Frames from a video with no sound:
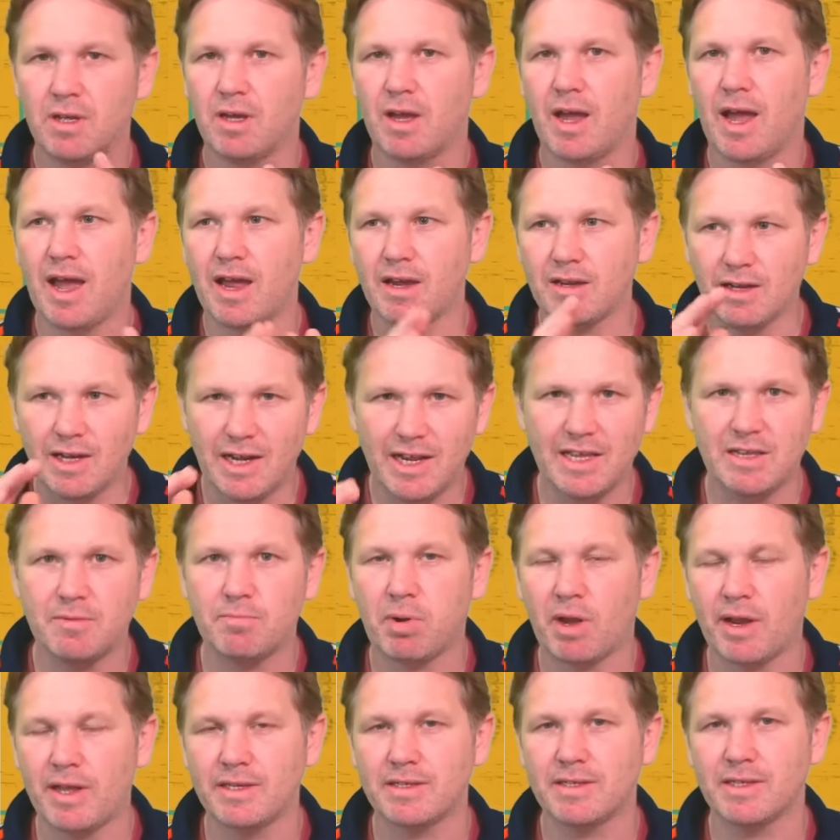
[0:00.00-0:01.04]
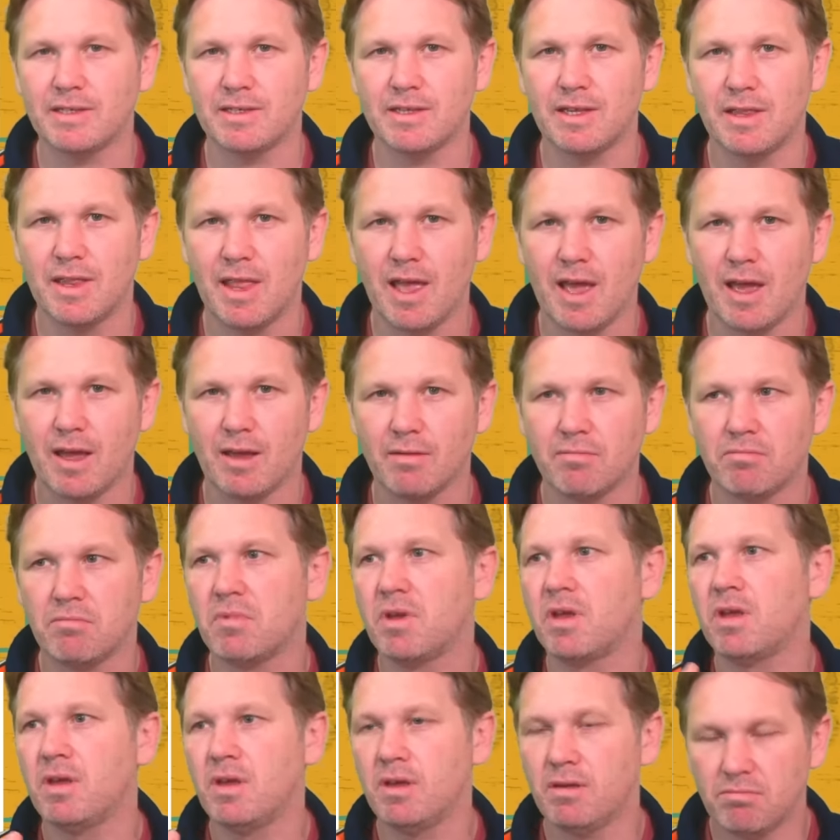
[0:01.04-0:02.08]
and league placings in that.
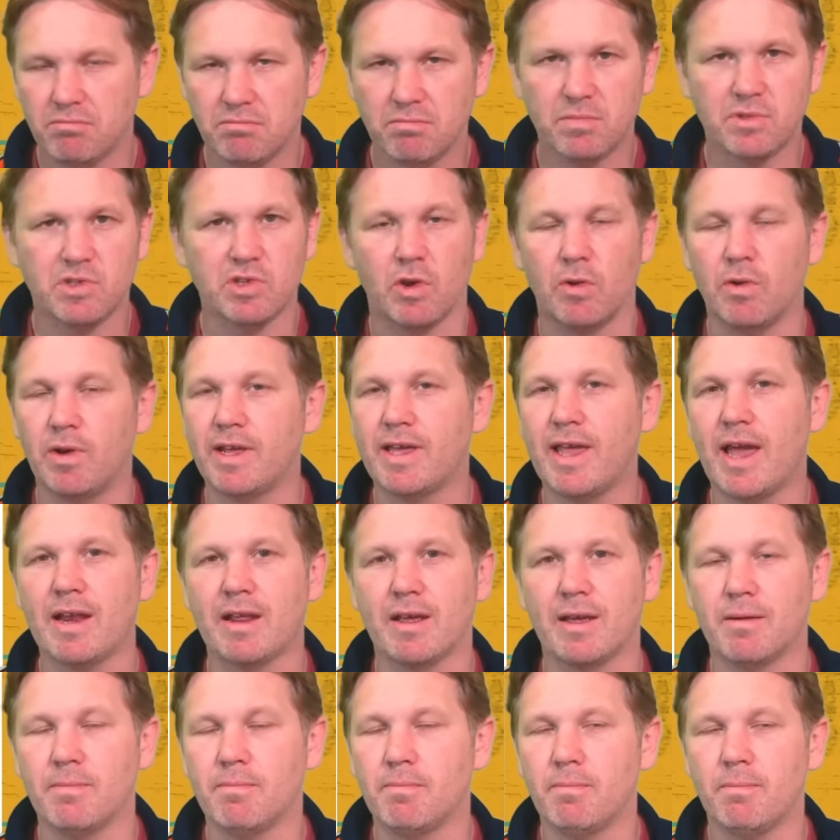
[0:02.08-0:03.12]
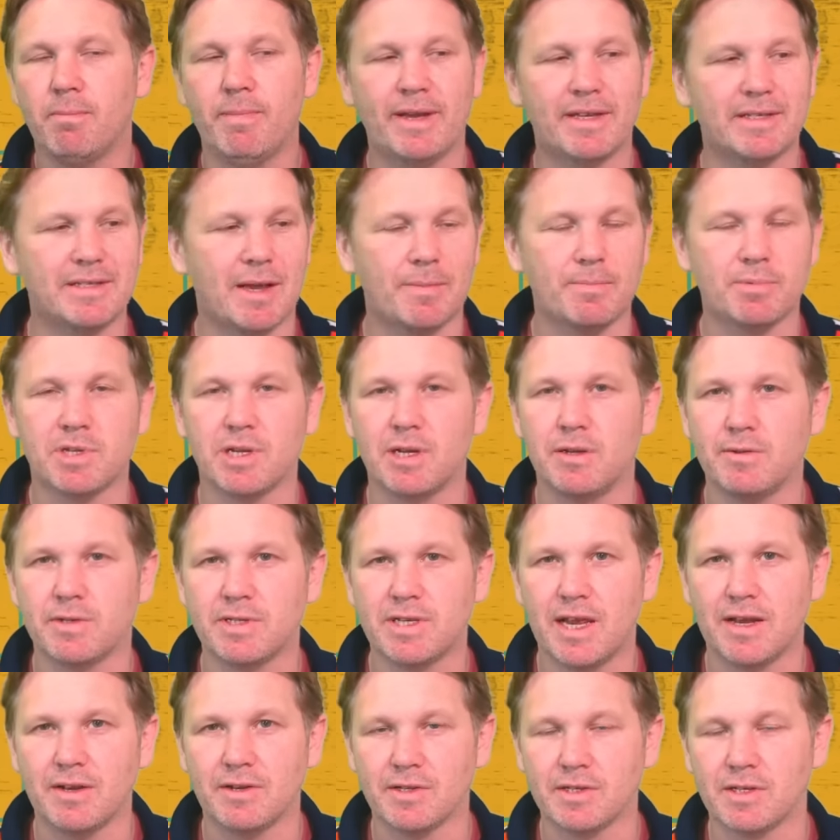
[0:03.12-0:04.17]
Totally get it. Makes absolute
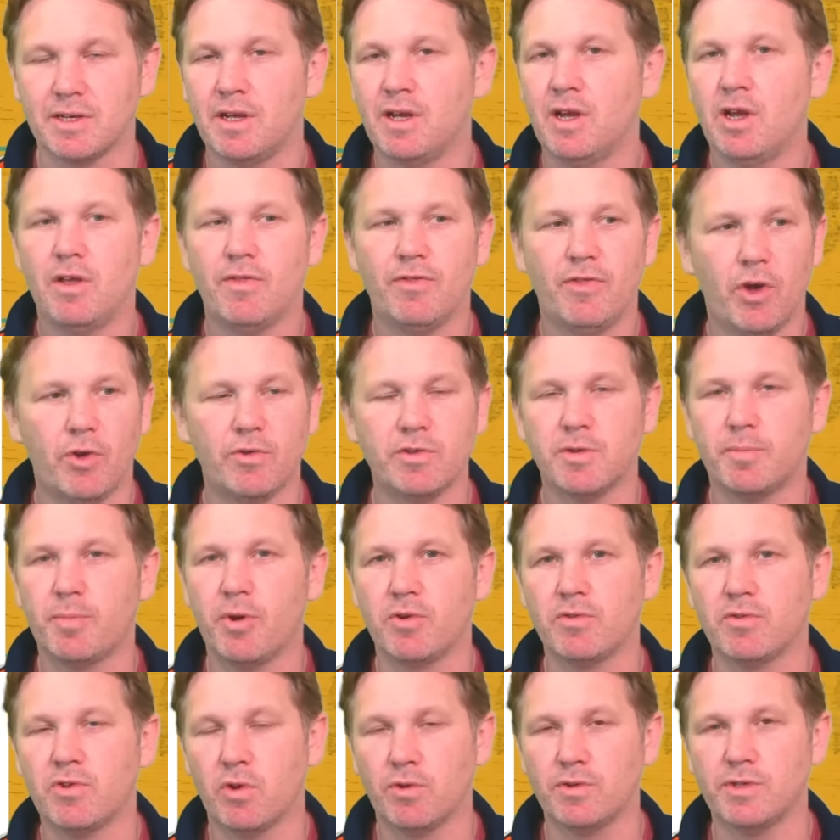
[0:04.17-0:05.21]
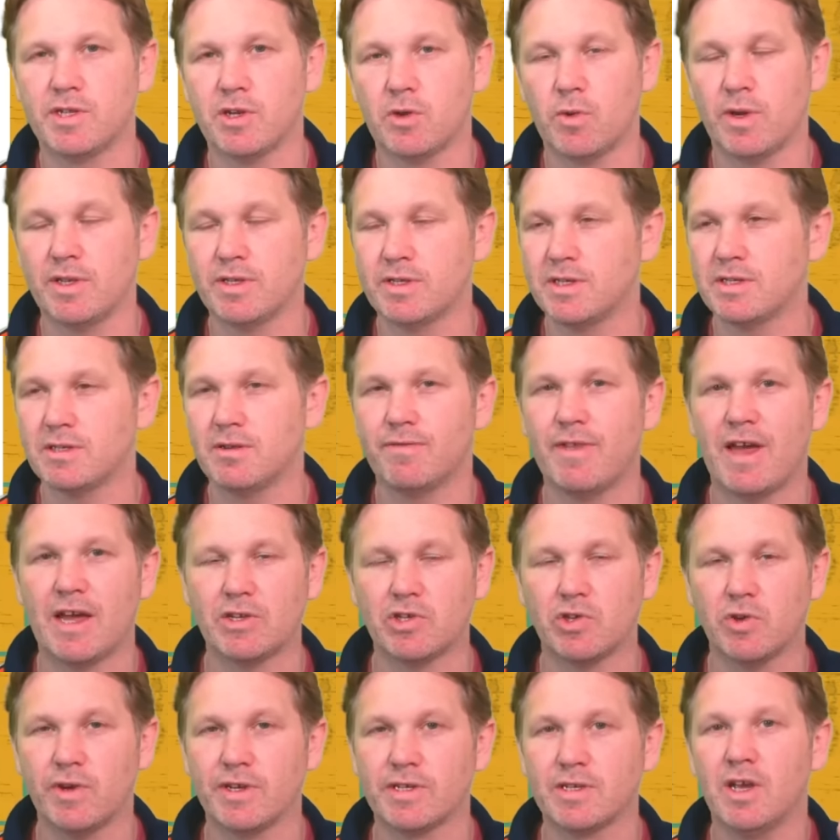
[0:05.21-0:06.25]
sense. Those are both consequences of that
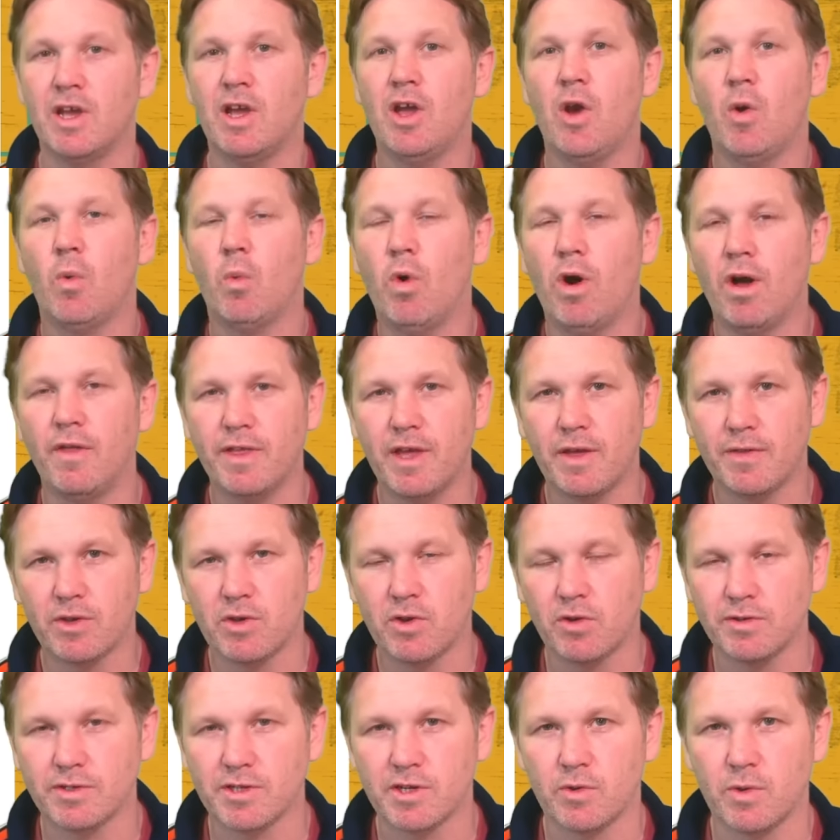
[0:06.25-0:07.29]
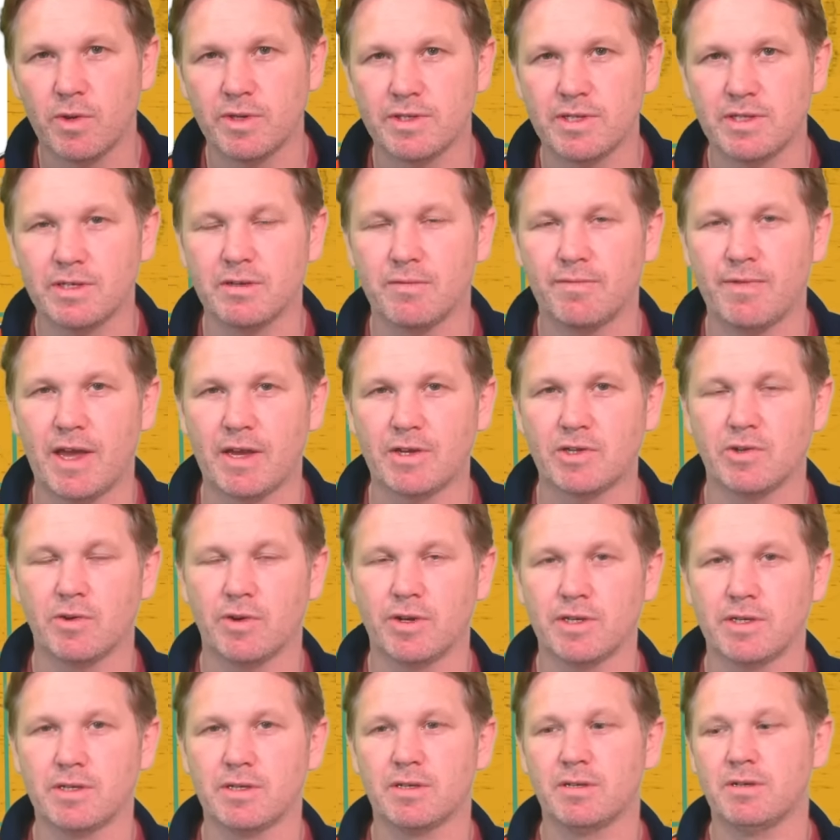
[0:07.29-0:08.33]
choice. What are the other consequences of that
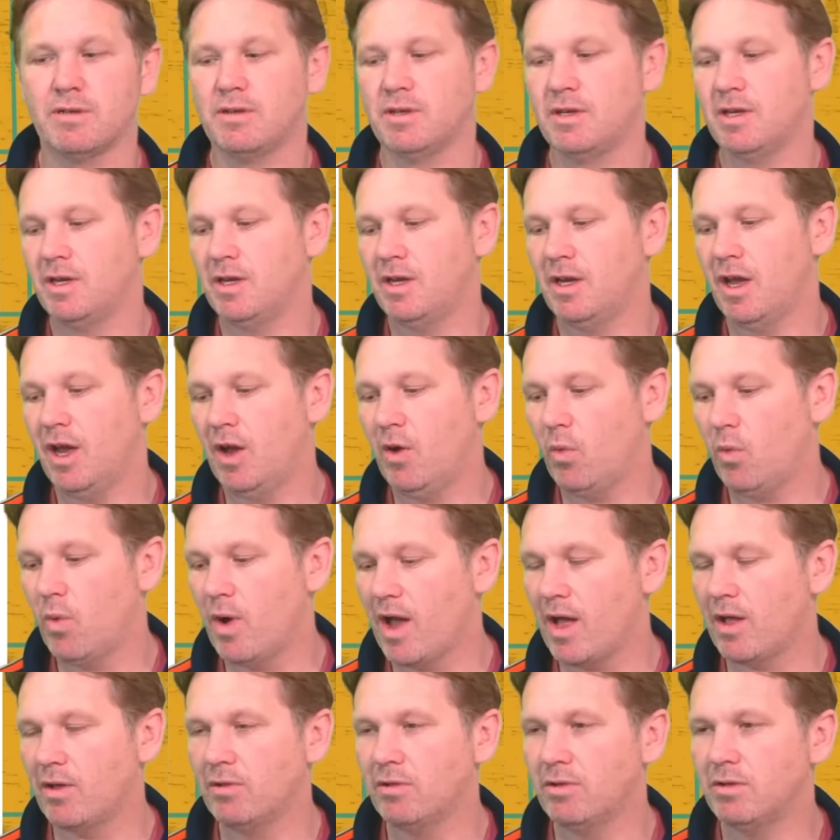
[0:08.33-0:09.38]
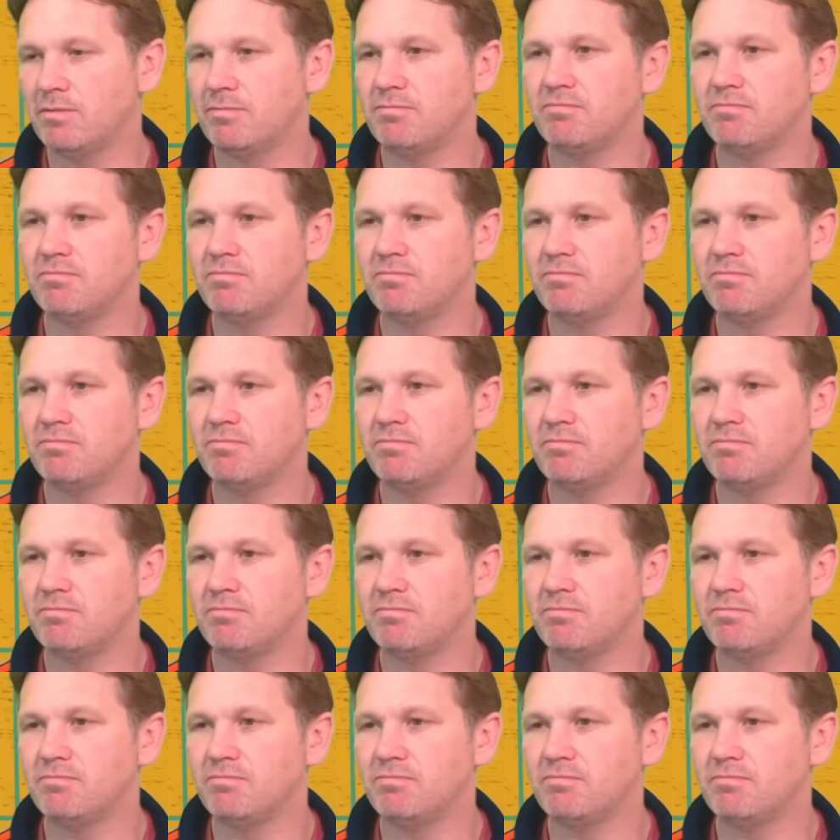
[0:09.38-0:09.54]
choice? Well,